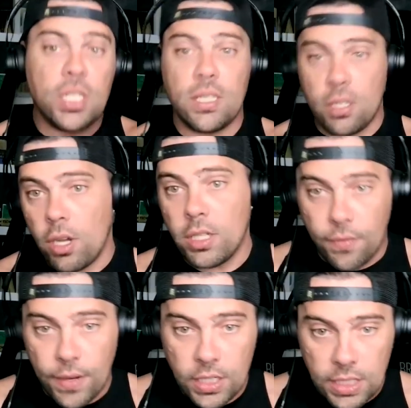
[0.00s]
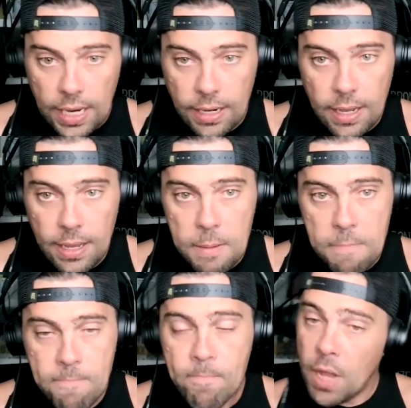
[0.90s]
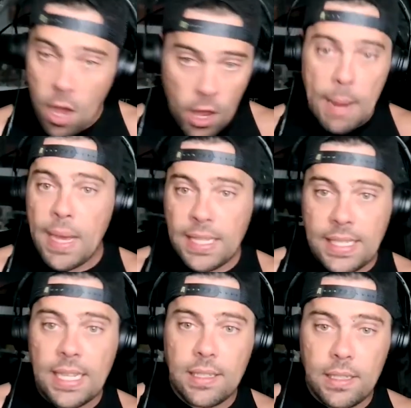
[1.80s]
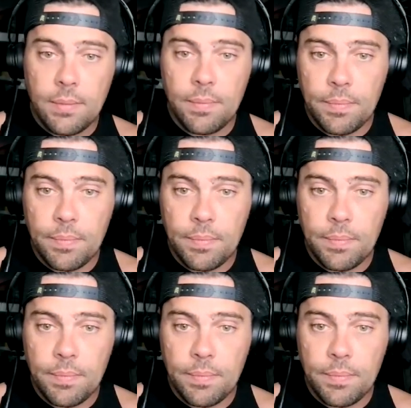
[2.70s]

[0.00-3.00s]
this across the finish line. All that makes sense?